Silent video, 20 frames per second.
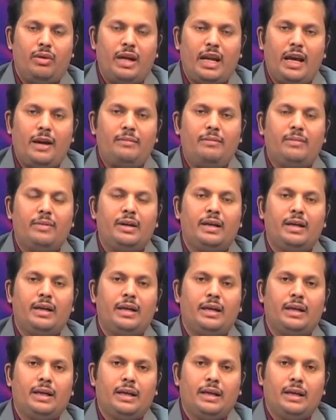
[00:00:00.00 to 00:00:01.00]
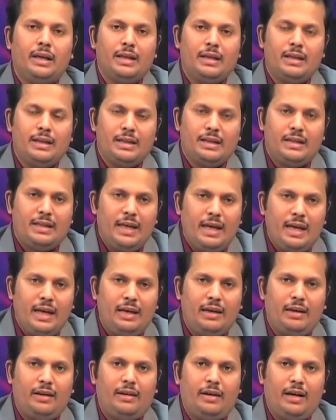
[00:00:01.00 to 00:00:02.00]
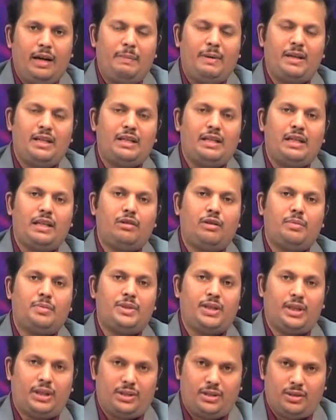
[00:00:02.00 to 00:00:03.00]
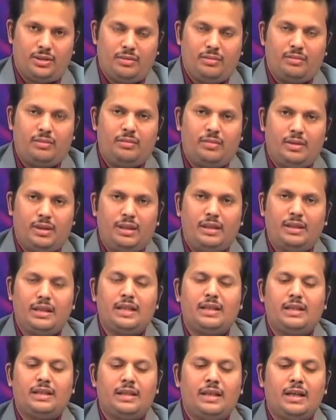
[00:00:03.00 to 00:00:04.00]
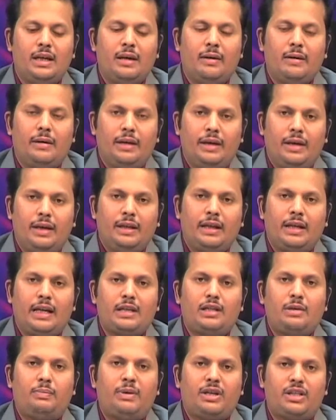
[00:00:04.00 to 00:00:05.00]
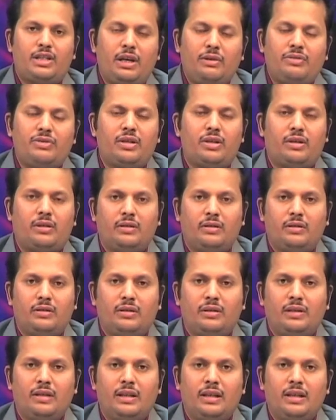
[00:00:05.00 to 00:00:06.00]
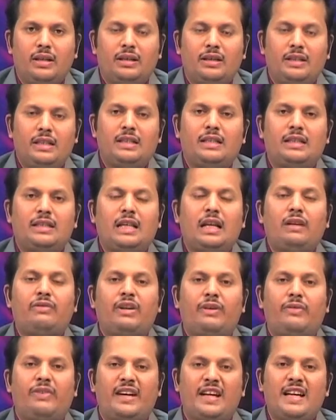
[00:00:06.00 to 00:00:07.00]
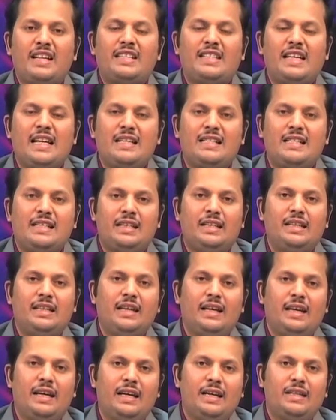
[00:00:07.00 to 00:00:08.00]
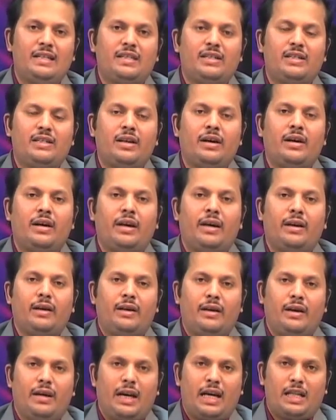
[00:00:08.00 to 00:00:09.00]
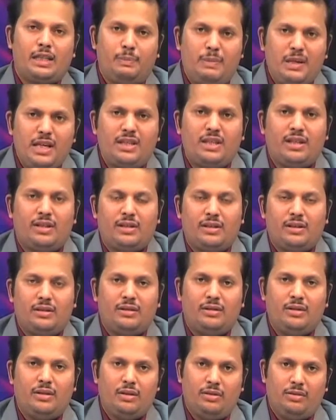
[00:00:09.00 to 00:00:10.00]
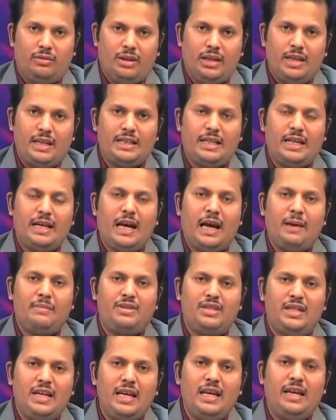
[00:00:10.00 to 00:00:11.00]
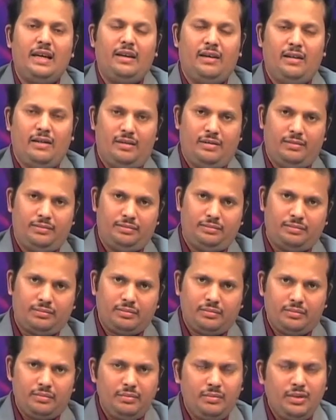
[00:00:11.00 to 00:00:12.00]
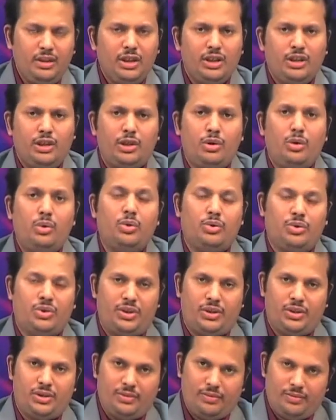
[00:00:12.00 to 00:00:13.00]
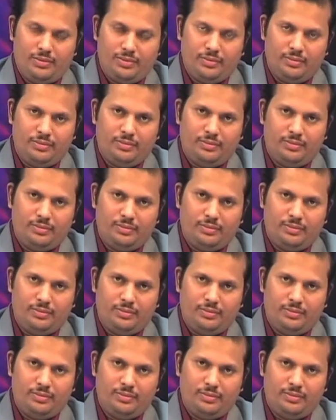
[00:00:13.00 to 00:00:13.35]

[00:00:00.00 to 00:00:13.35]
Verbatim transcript: When I am seeing a particular object. He says, in the case of perception, this self referentiality is explicit. When I say I am seeing the rose,